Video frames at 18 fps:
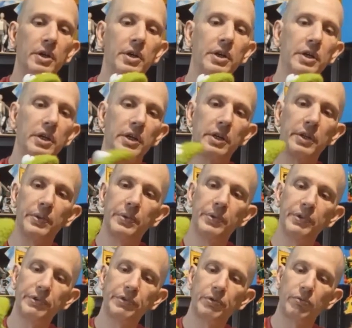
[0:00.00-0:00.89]
and
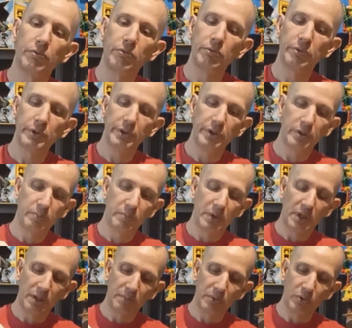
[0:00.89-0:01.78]
this really
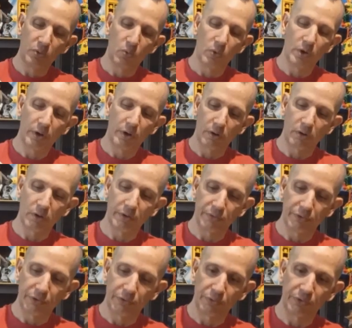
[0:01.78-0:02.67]
made me wonder
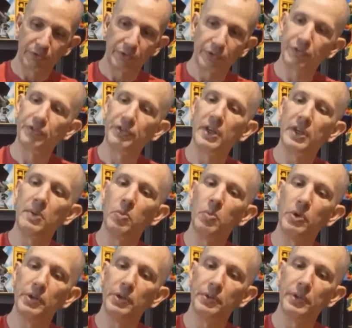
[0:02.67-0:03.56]
if this was the same
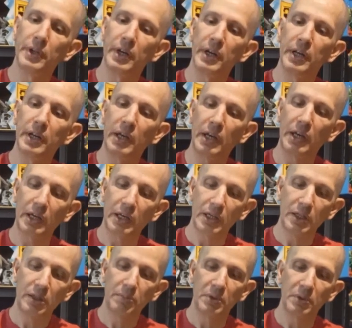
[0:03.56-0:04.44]
one that I
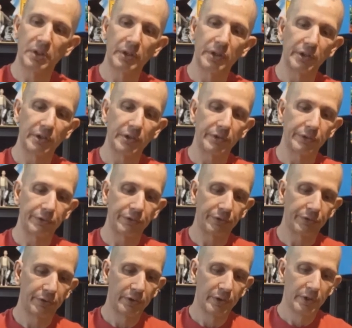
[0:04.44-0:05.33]
had,
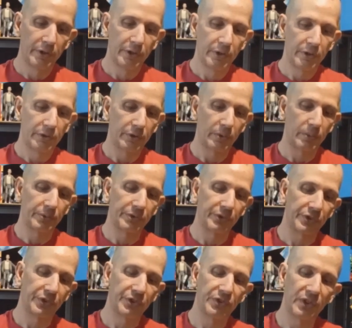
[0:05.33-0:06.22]
because there was
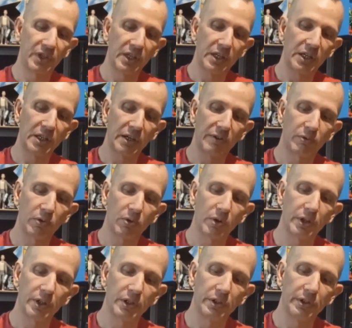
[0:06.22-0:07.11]
a stain after
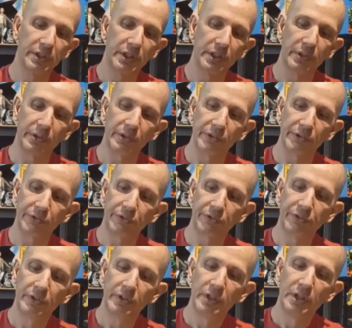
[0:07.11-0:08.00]
I cleaned
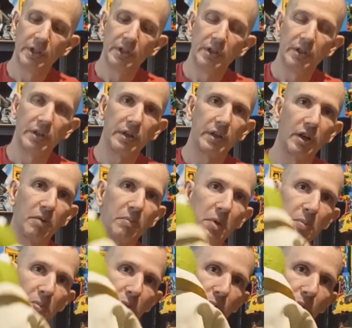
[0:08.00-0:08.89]
this, and I
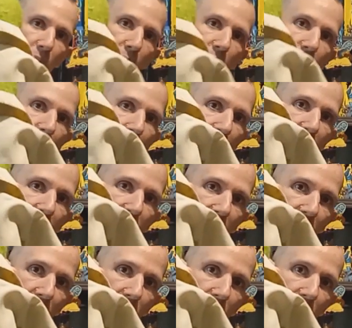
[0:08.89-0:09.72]
remember the one that I had